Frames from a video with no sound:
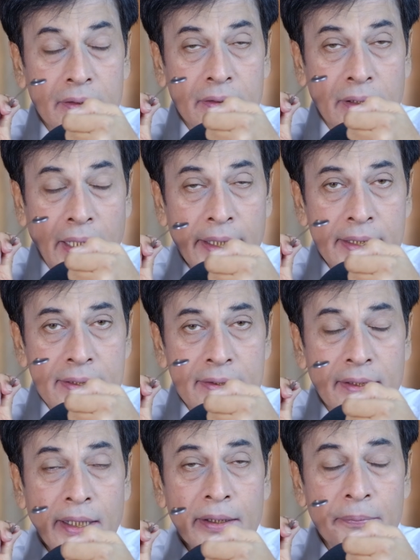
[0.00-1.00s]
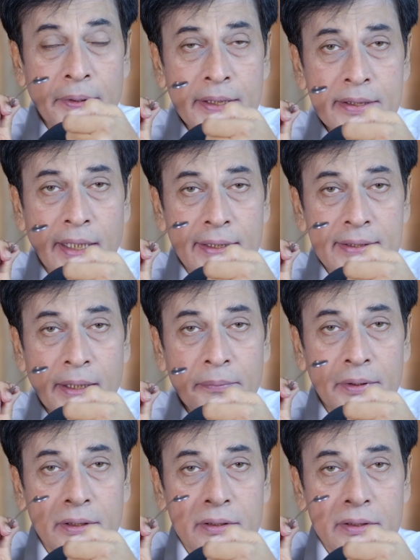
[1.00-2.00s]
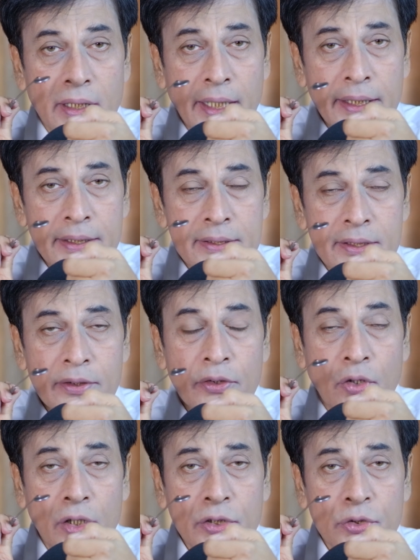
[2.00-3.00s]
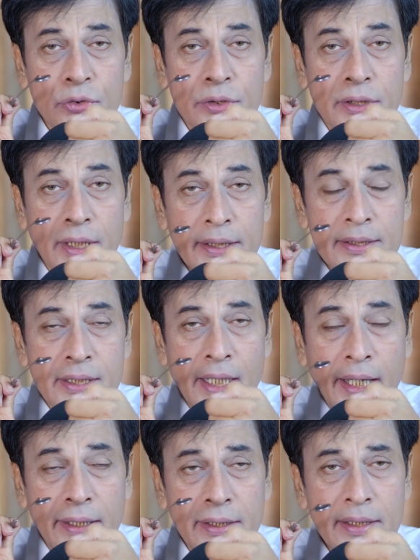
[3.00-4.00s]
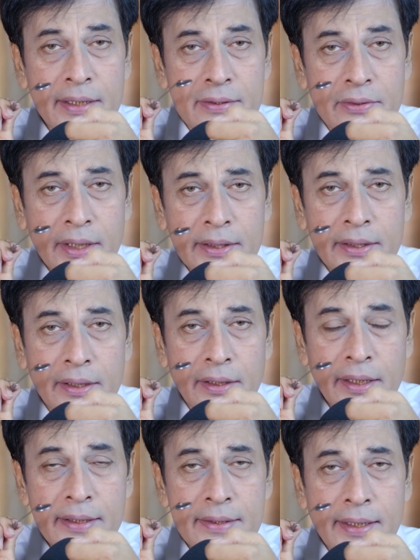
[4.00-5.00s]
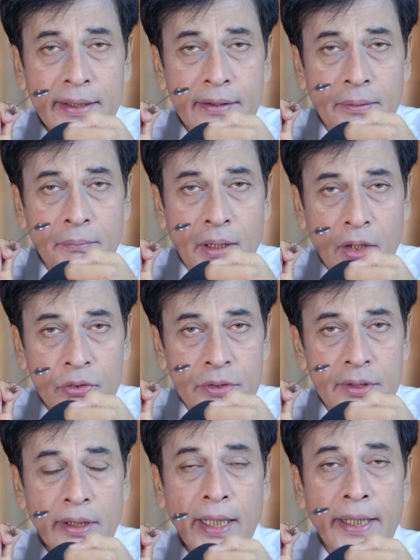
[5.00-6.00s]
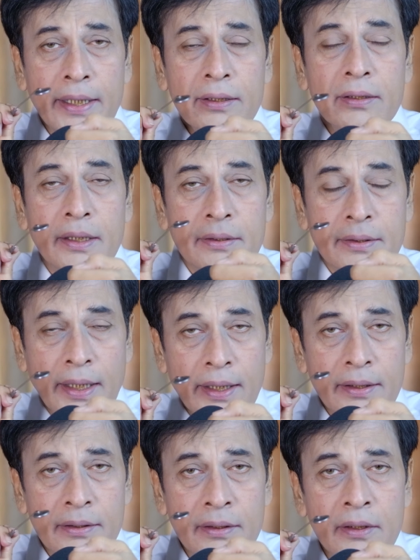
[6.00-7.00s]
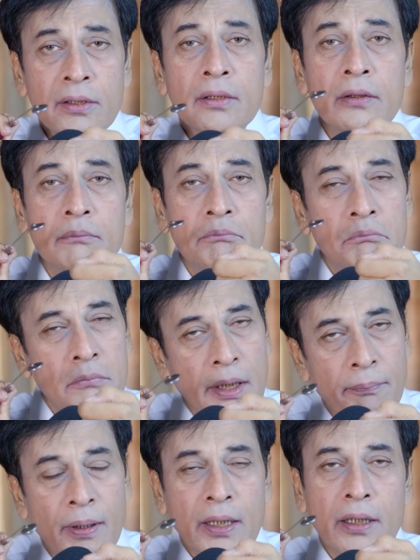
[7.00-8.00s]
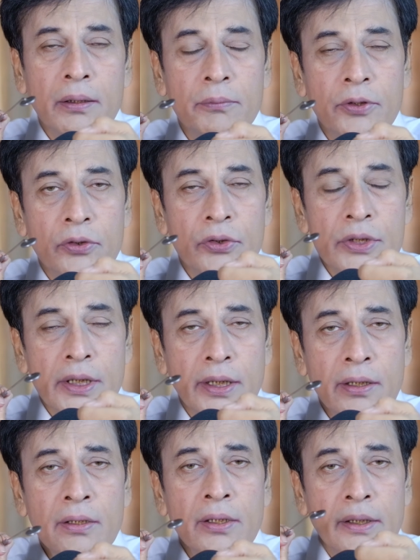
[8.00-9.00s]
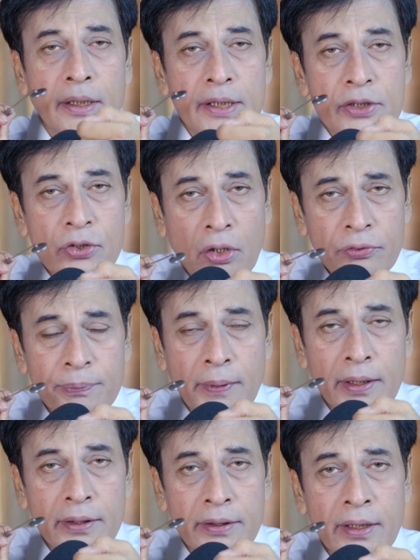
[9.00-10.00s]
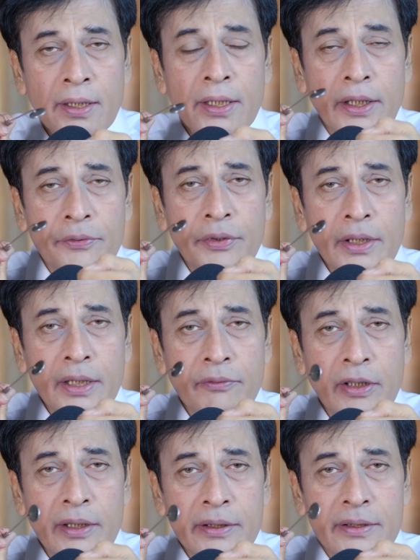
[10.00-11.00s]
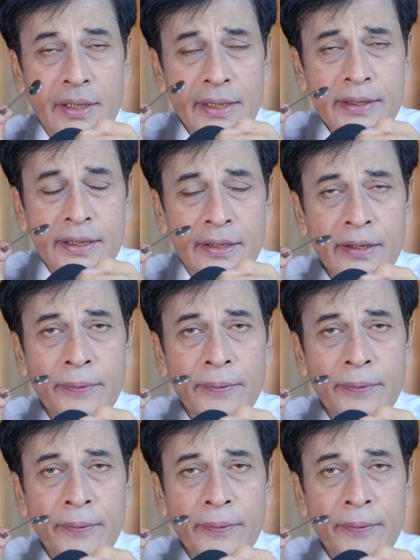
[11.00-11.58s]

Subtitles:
tries, that means the examiner tries not to touch any structure inside the mouth like the tongue, the buccal mucosa, the soft palate. If he will touch